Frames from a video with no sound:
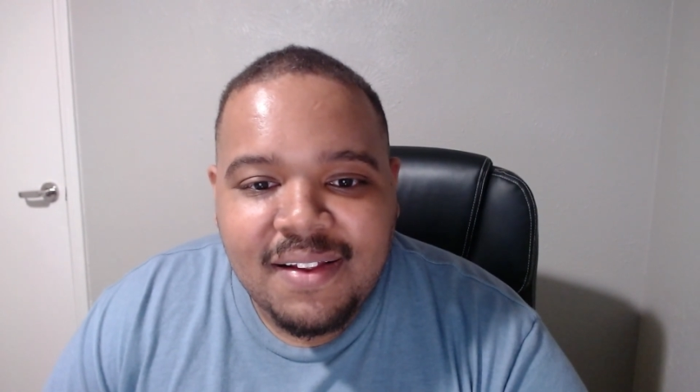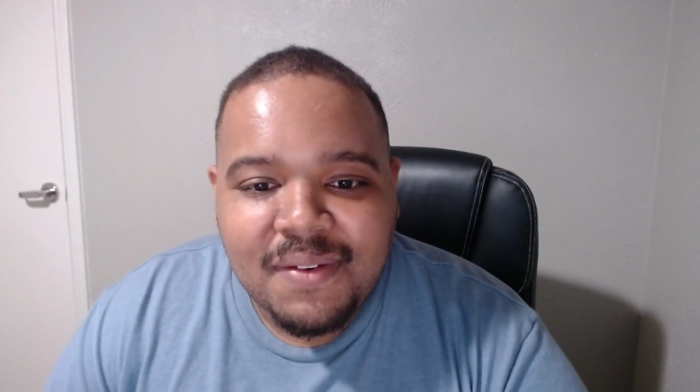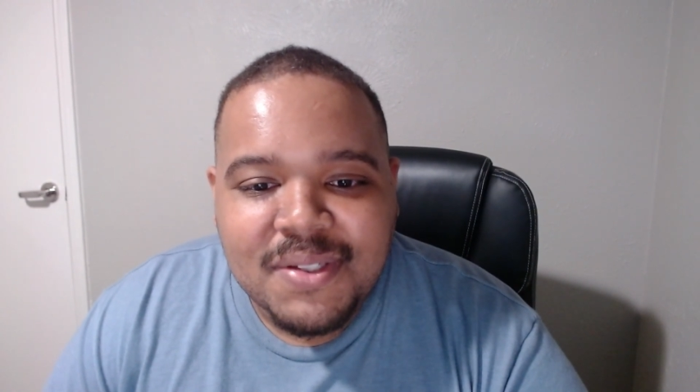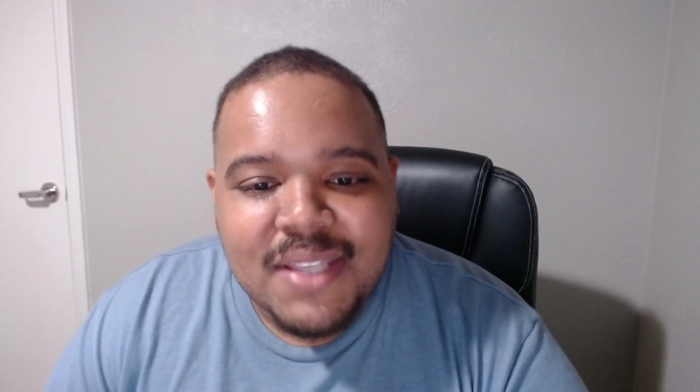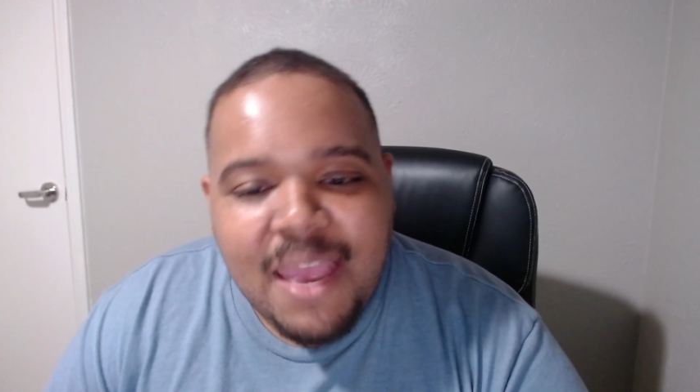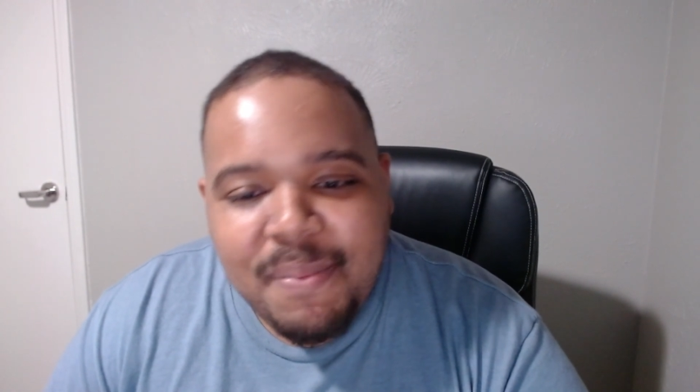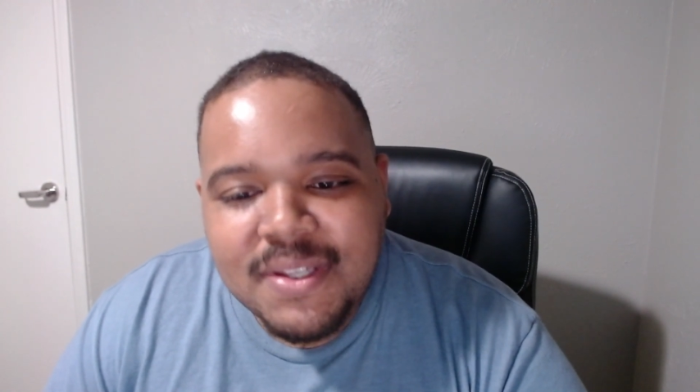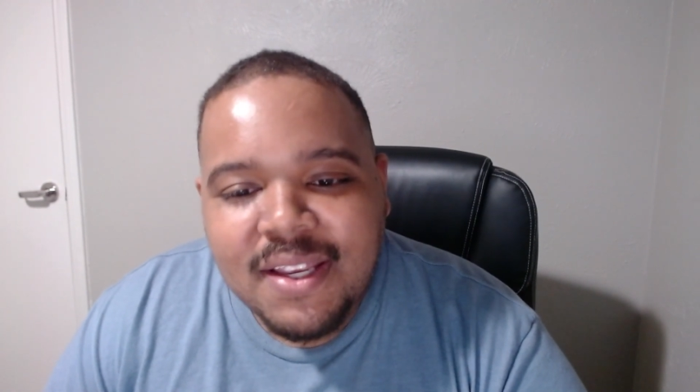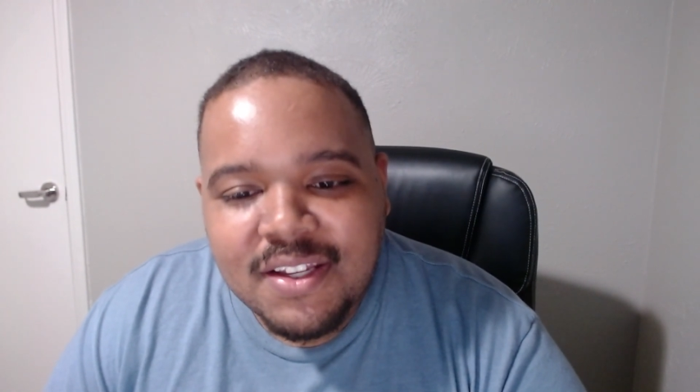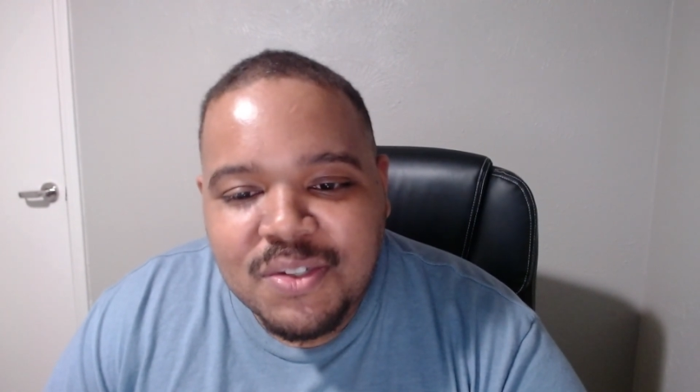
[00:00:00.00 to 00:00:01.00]
was happiest,
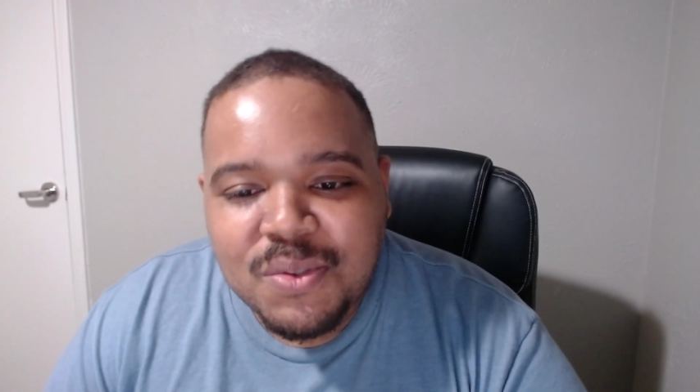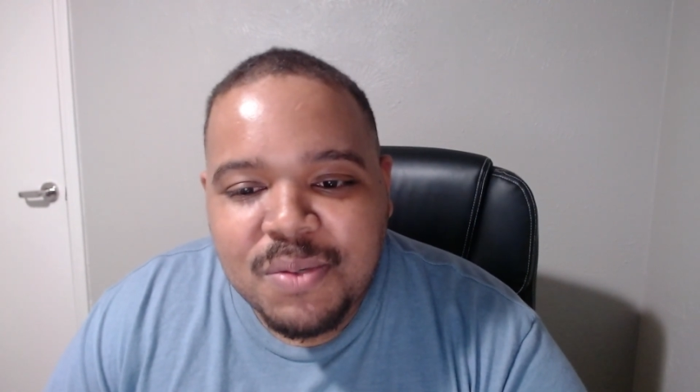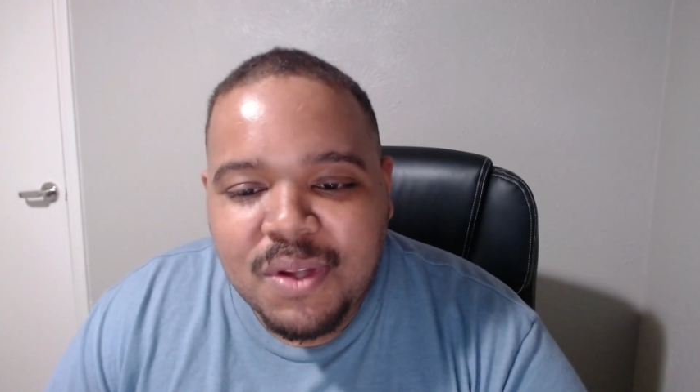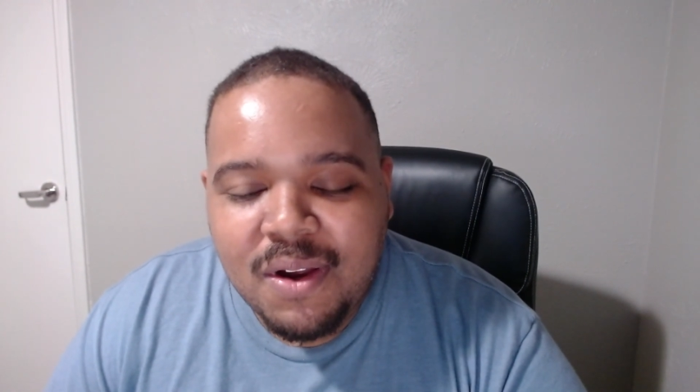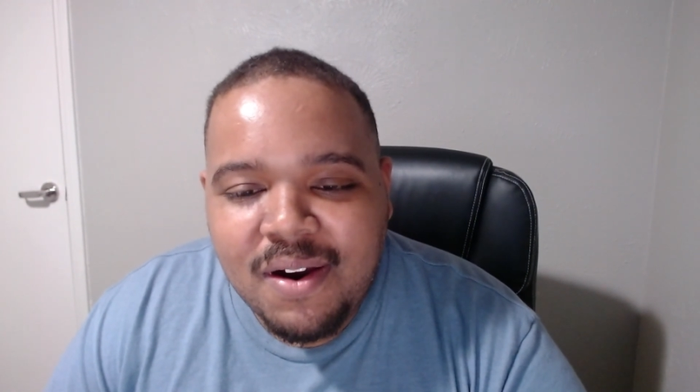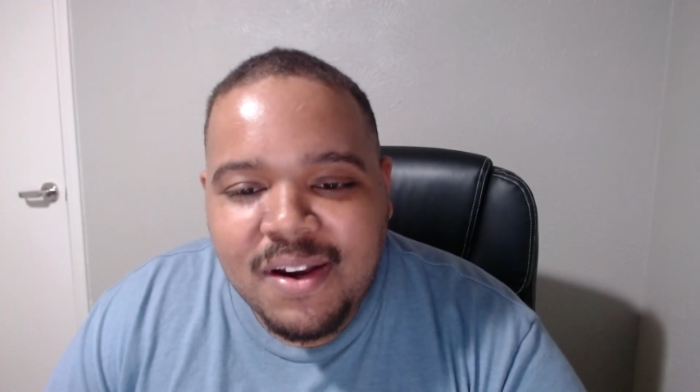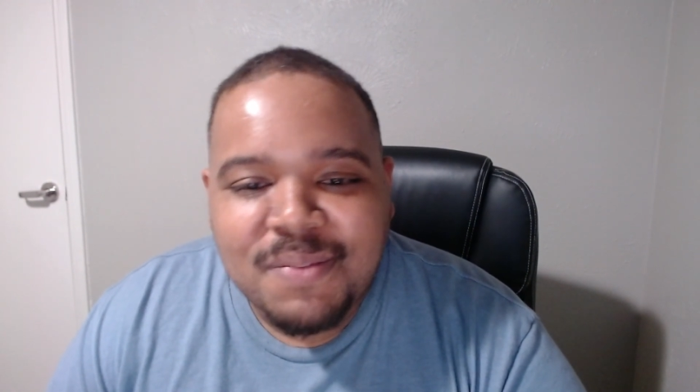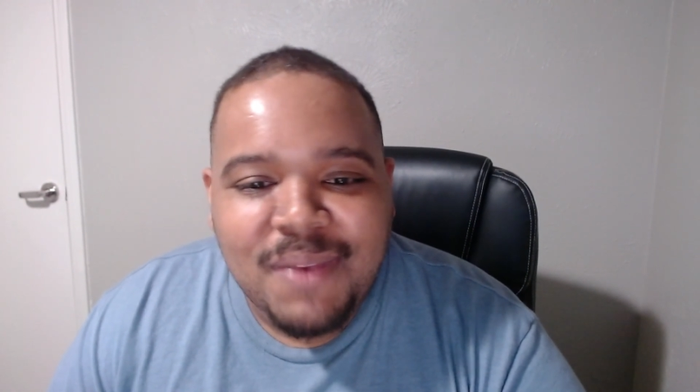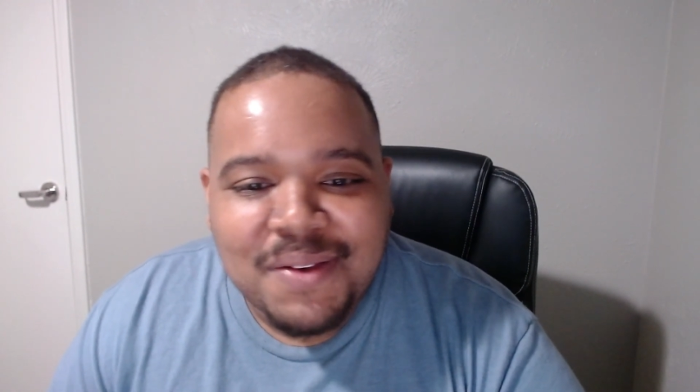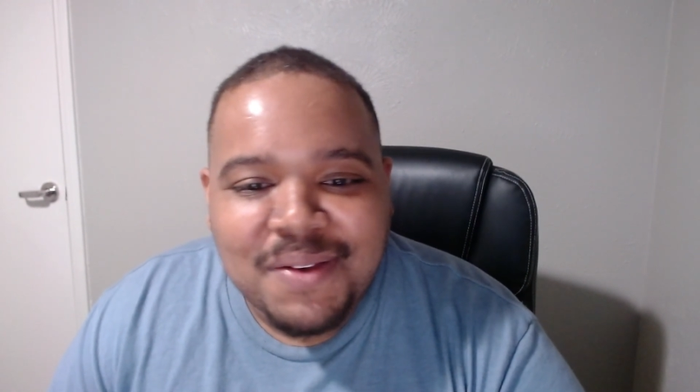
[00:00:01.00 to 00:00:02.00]
I guess, when she was an artist,
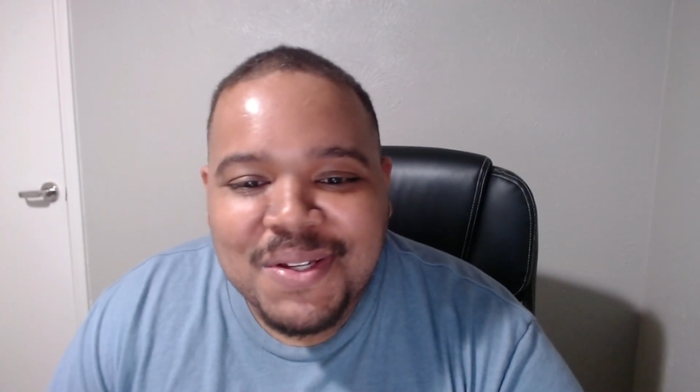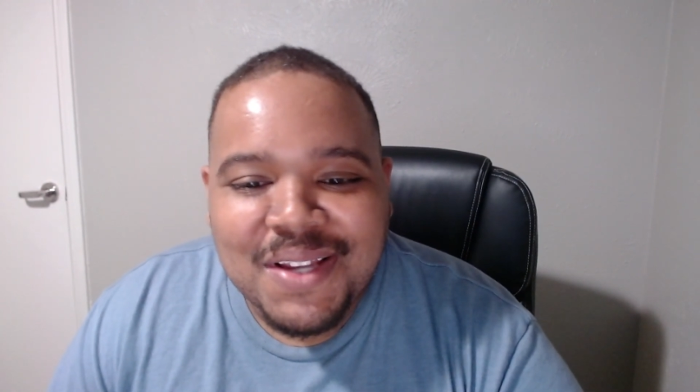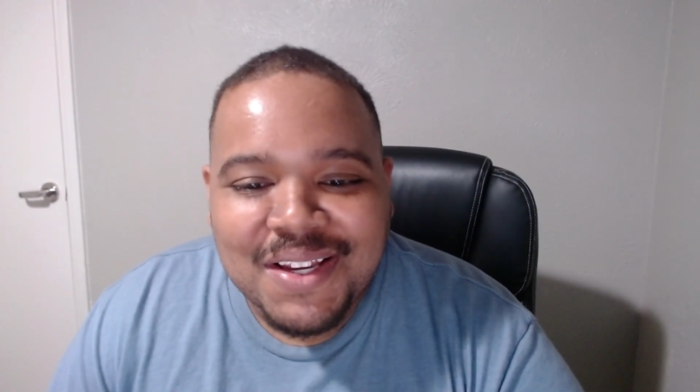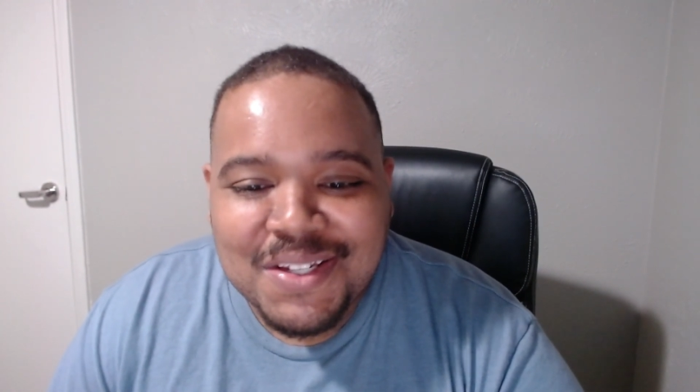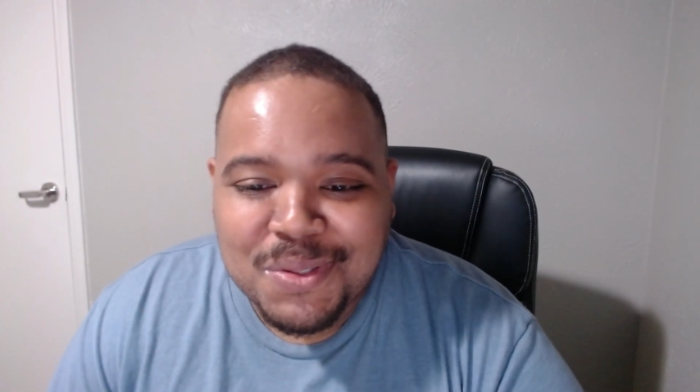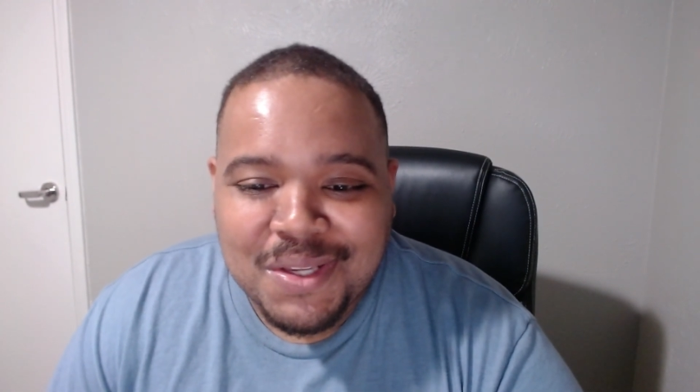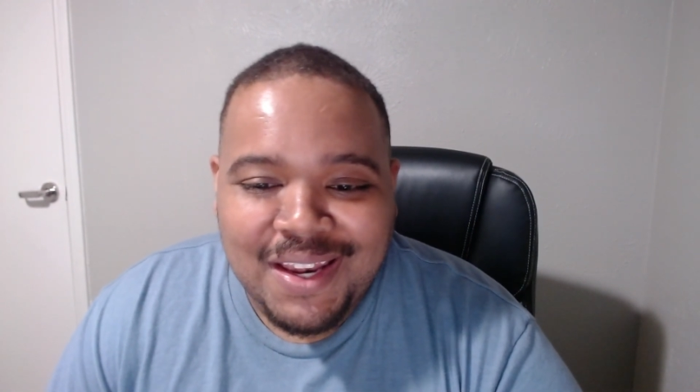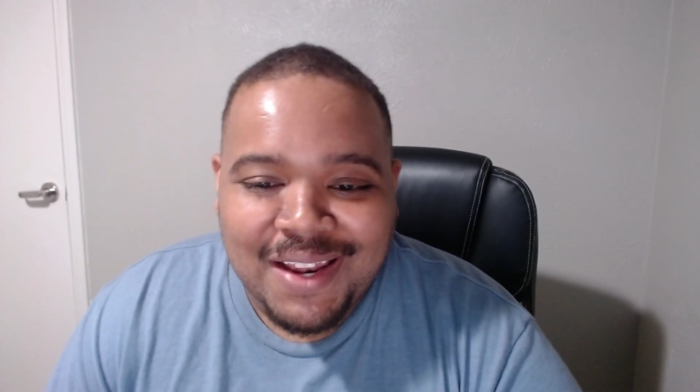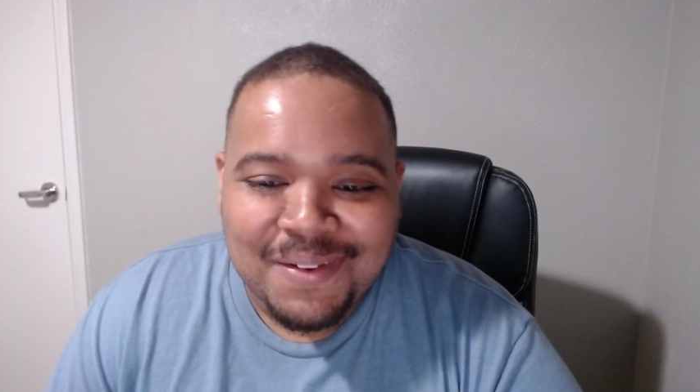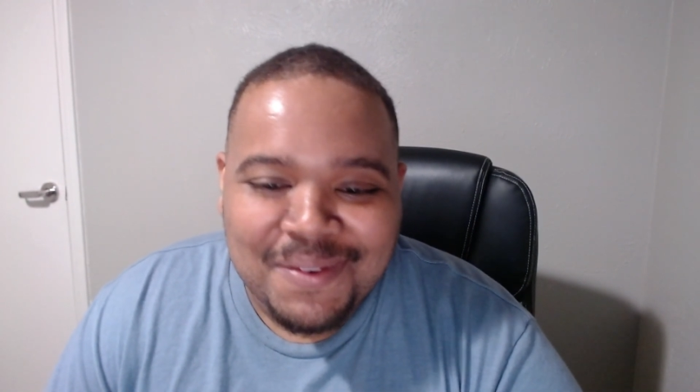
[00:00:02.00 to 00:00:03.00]
back when I guess she was in
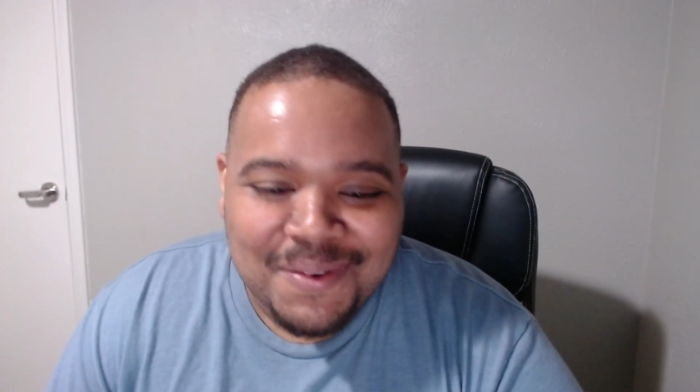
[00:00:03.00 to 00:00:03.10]
a little